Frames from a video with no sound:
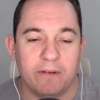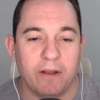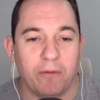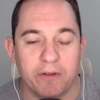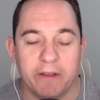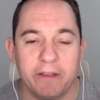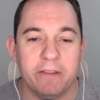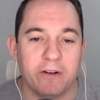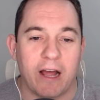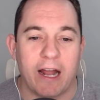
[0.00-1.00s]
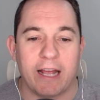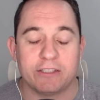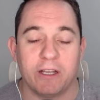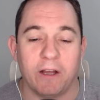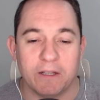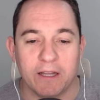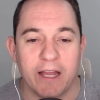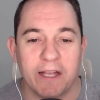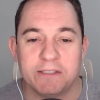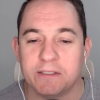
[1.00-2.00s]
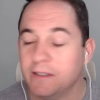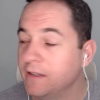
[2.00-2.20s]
Hopefully they're not actually on the ledge.